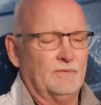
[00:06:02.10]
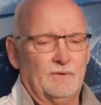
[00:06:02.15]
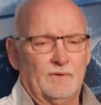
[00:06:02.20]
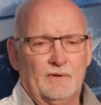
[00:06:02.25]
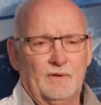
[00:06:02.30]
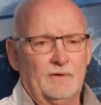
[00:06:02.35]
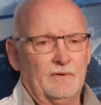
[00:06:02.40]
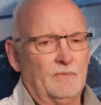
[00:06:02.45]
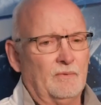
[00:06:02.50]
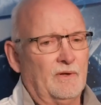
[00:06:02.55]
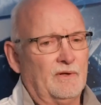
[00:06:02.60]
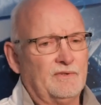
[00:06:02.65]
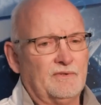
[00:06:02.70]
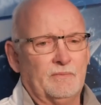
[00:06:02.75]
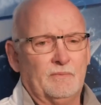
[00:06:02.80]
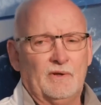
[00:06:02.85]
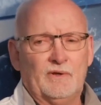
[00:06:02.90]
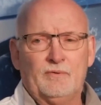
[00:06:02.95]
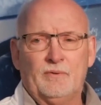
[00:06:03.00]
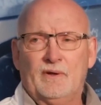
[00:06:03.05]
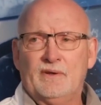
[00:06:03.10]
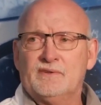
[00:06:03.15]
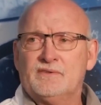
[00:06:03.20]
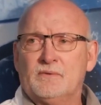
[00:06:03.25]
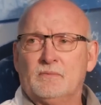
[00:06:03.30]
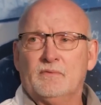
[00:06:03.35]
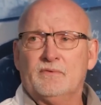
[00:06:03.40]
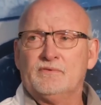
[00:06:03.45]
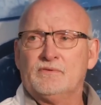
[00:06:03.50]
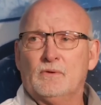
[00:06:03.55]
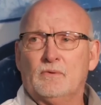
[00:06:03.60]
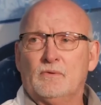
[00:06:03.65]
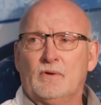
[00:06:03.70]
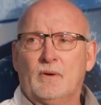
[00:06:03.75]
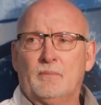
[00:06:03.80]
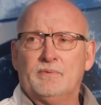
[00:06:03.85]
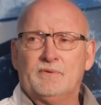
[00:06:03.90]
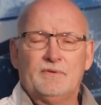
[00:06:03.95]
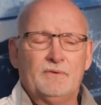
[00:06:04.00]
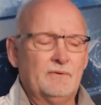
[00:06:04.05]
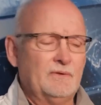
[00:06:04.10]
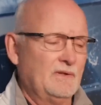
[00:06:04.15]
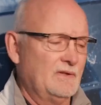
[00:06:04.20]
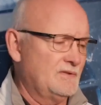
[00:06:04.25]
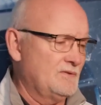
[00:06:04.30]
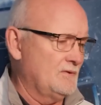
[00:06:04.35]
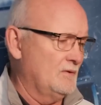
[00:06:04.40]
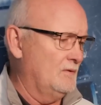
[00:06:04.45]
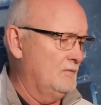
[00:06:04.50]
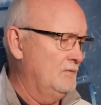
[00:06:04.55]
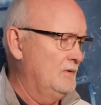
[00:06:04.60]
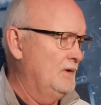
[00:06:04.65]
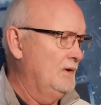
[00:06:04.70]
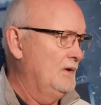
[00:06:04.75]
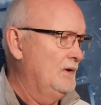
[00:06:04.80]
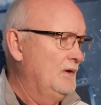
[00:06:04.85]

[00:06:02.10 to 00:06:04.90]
Good on the rush. I mean, created some of his own opportunities. So,